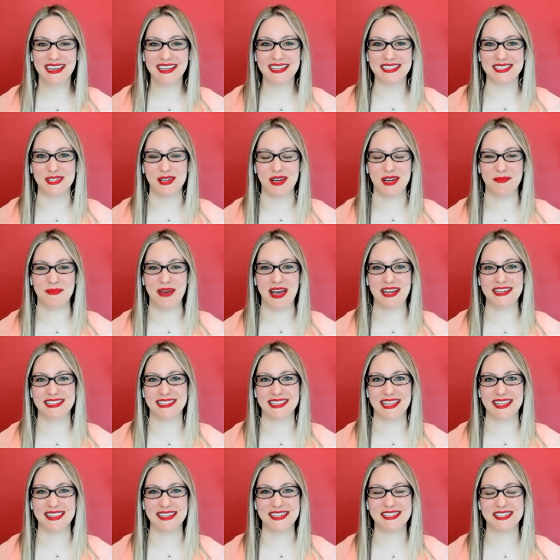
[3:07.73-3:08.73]
So I imagine
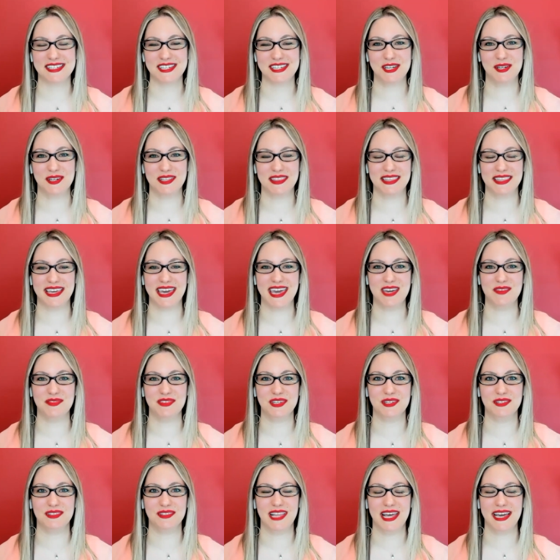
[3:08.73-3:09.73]
that the show gave
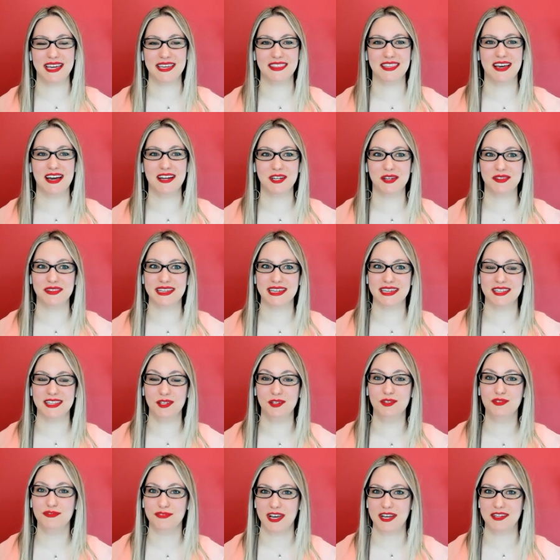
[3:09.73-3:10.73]
you like not only a
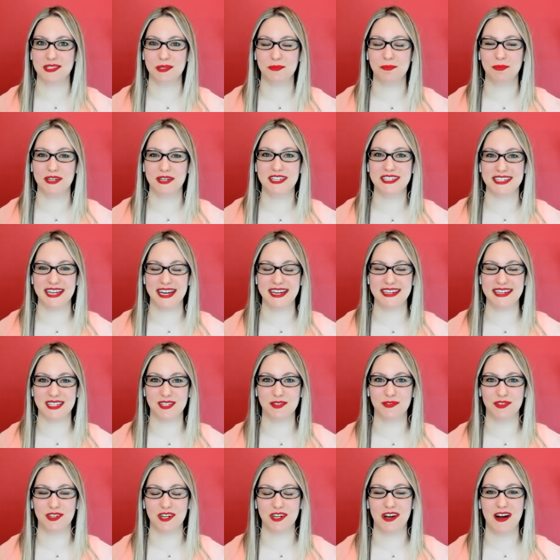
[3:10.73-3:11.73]
newfound appreciation
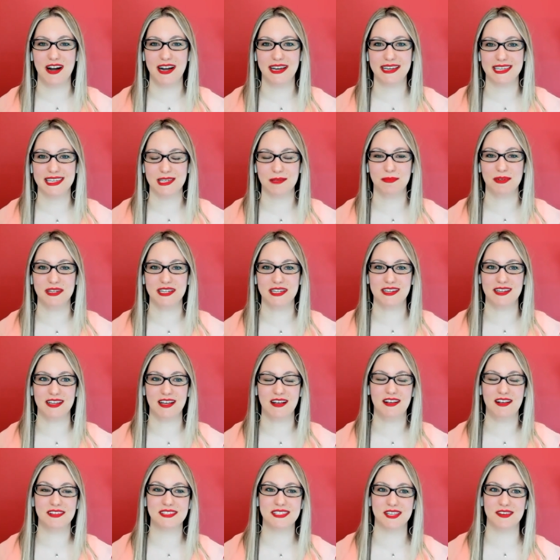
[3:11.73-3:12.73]
for hockey, but
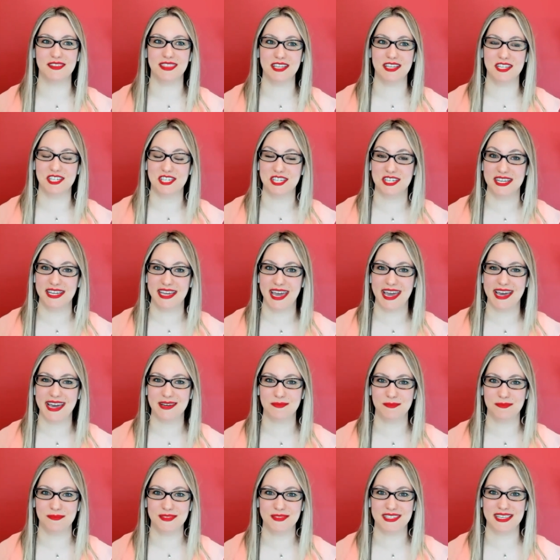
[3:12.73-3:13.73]
also the
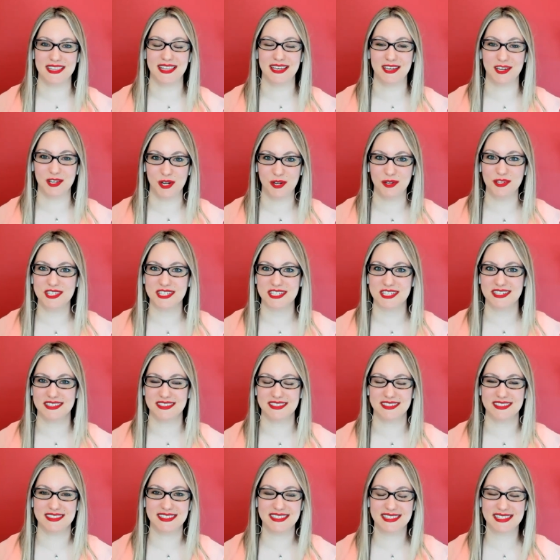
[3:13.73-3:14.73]
GMs and the
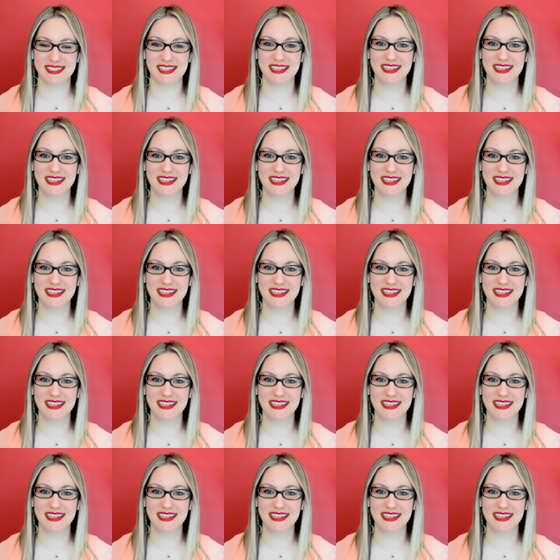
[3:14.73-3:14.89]
coaches.